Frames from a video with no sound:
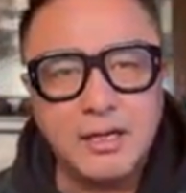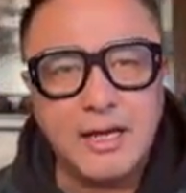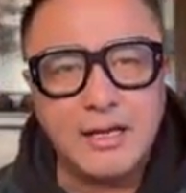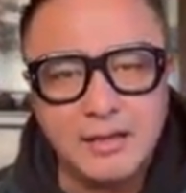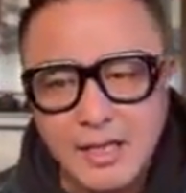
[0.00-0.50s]

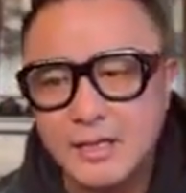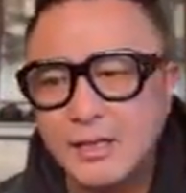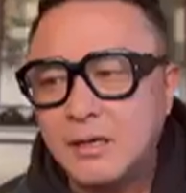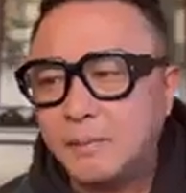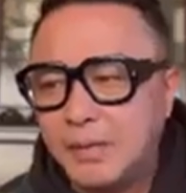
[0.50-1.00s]
And then
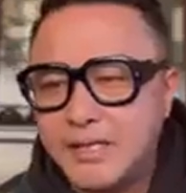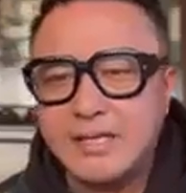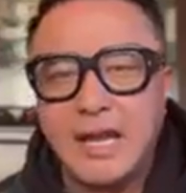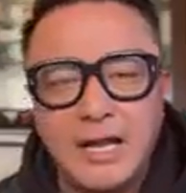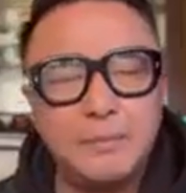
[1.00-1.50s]
please
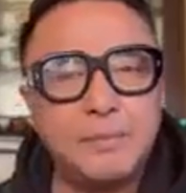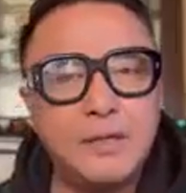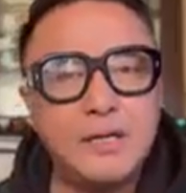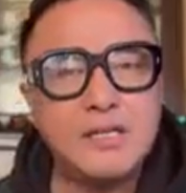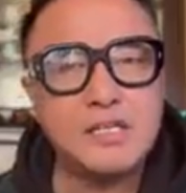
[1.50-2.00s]
help
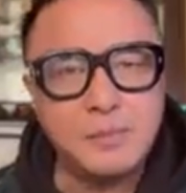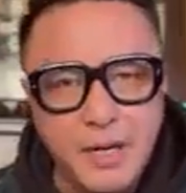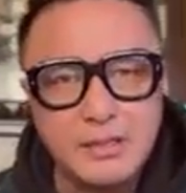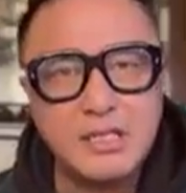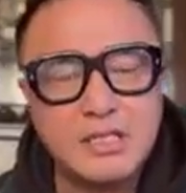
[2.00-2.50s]

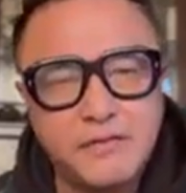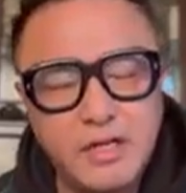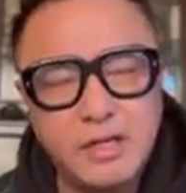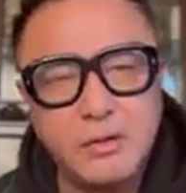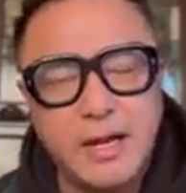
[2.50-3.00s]
spread this
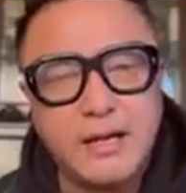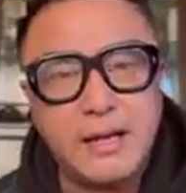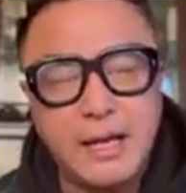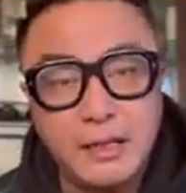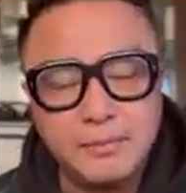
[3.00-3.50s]
video and
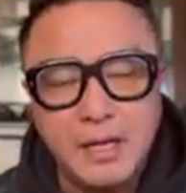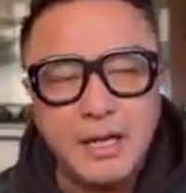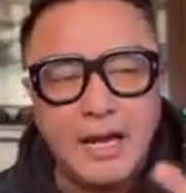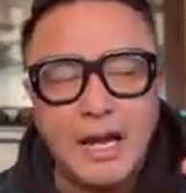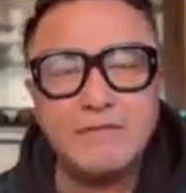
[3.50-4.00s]
help
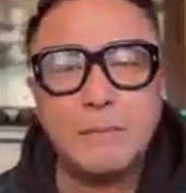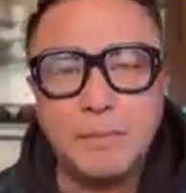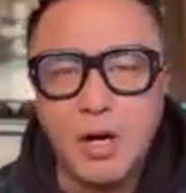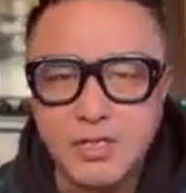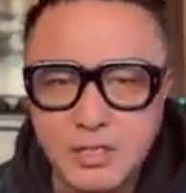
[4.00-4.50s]
have a
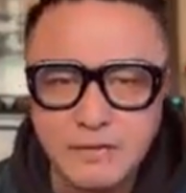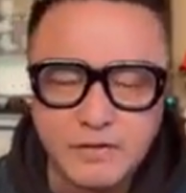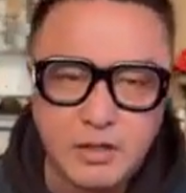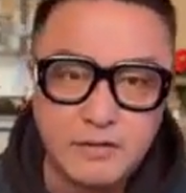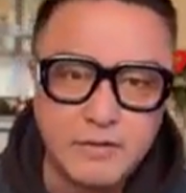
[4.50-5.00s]
positive
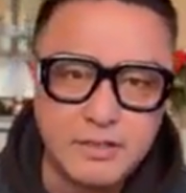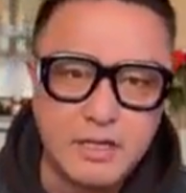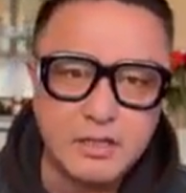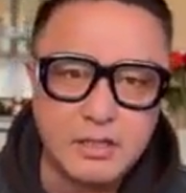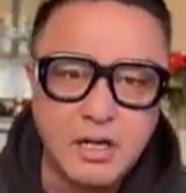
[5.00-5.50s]

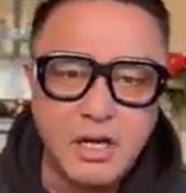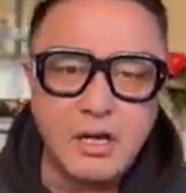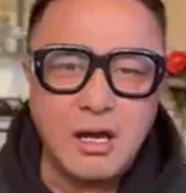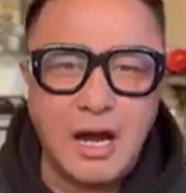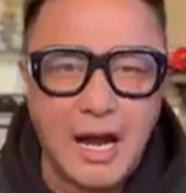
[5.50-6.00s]
conversation.
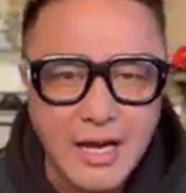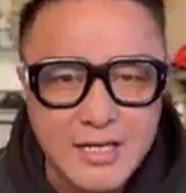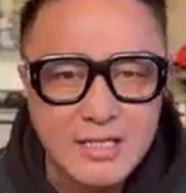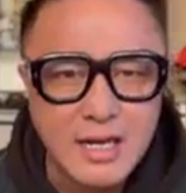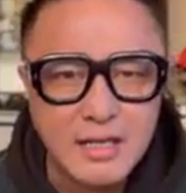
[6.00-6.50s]
I
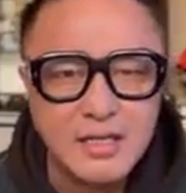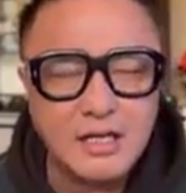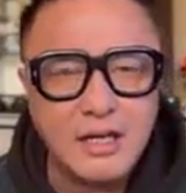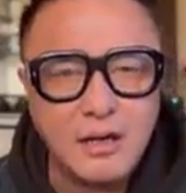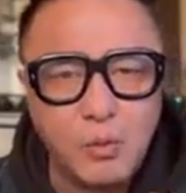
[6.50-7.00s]
say
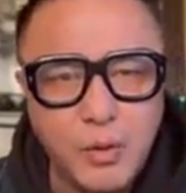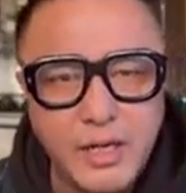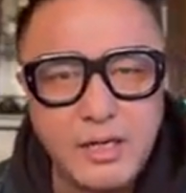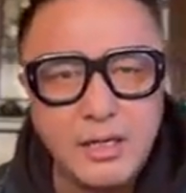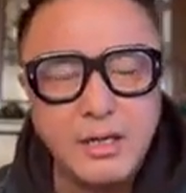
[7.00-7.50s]
that
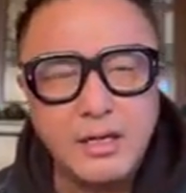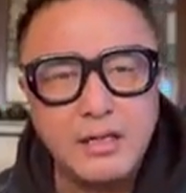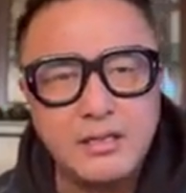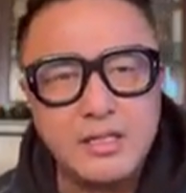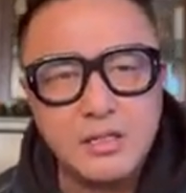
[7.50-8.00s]
we
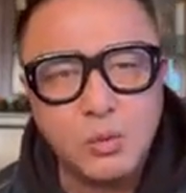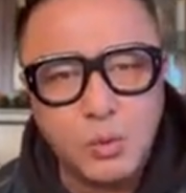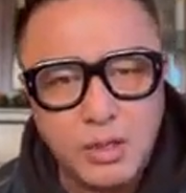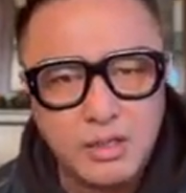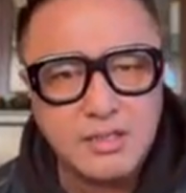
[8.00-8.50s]
in this
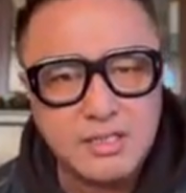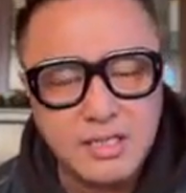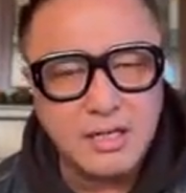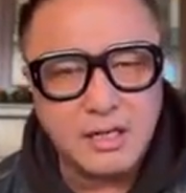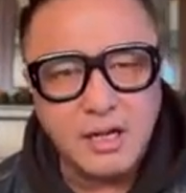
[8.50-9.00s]
world
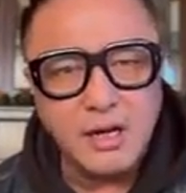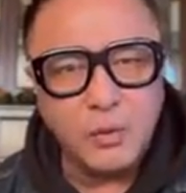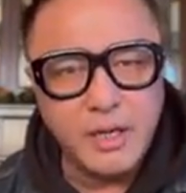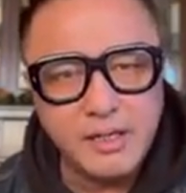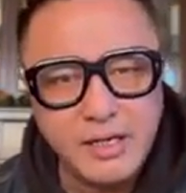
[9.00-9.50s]
today,
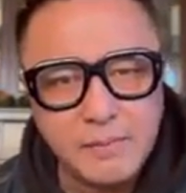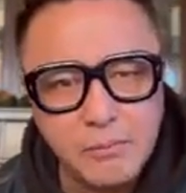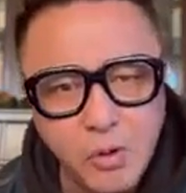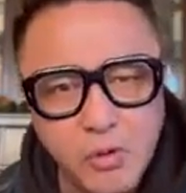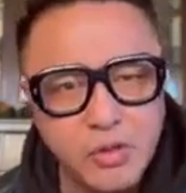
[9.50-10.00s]
we need
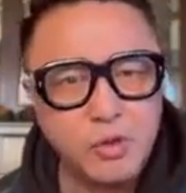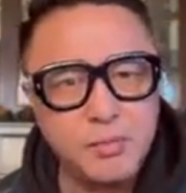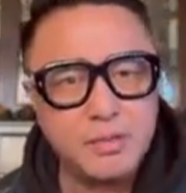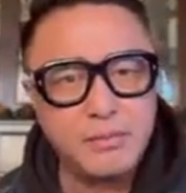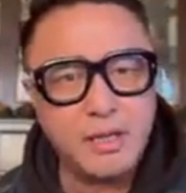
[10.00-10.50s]
more
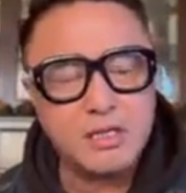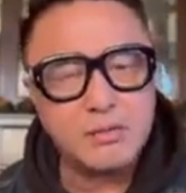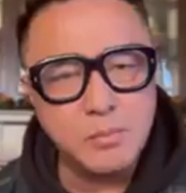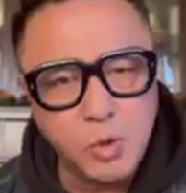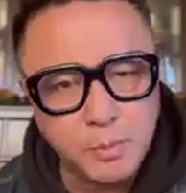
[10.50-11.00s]
human beings,
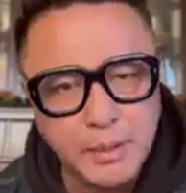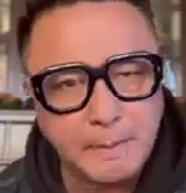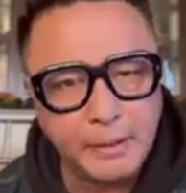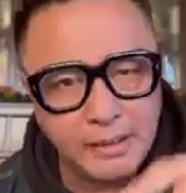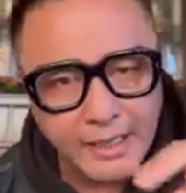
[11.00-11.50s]
more
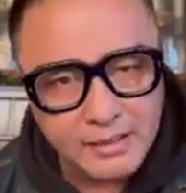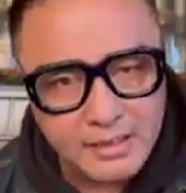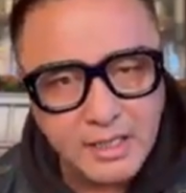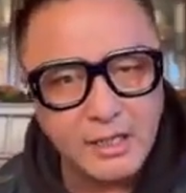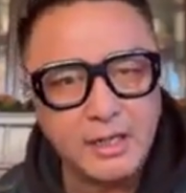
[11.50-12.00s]
people like the
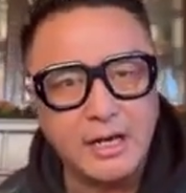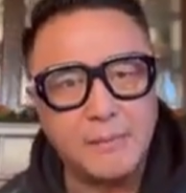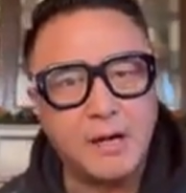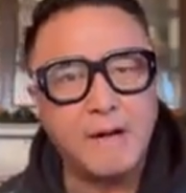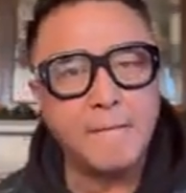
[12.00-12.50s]
Dalai
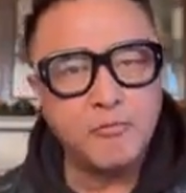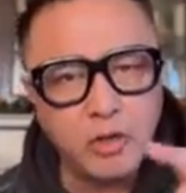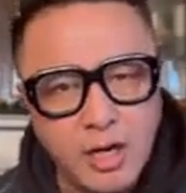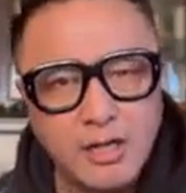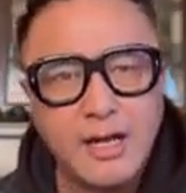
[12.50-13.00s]
Lama,
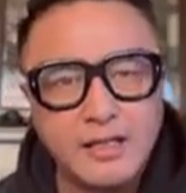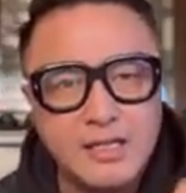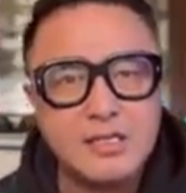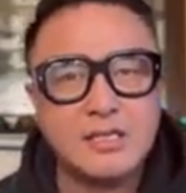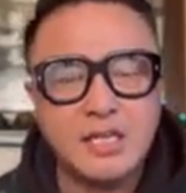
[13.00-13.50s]
not like
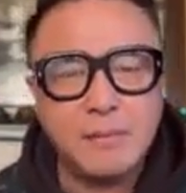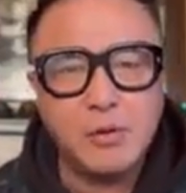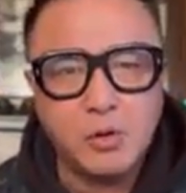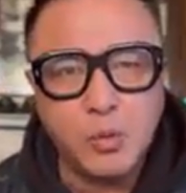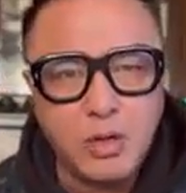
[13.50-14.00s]
these
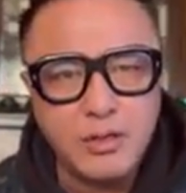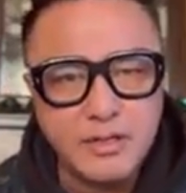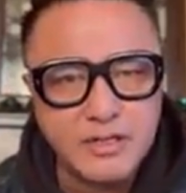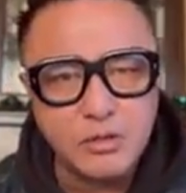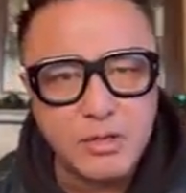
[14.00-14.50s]
keyboard
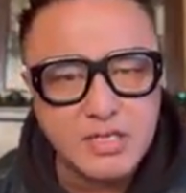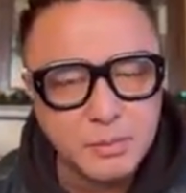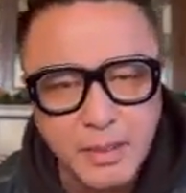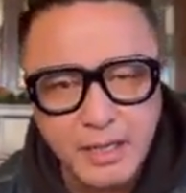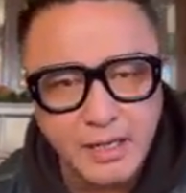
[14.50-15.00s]
warriors who are
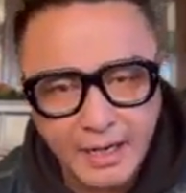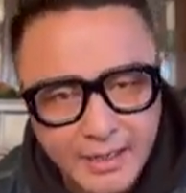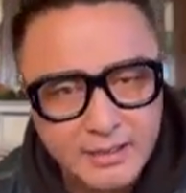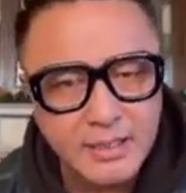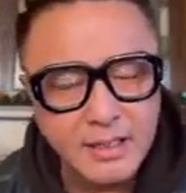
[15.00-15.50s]
spreading
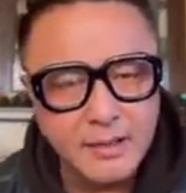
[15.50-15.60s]
hate.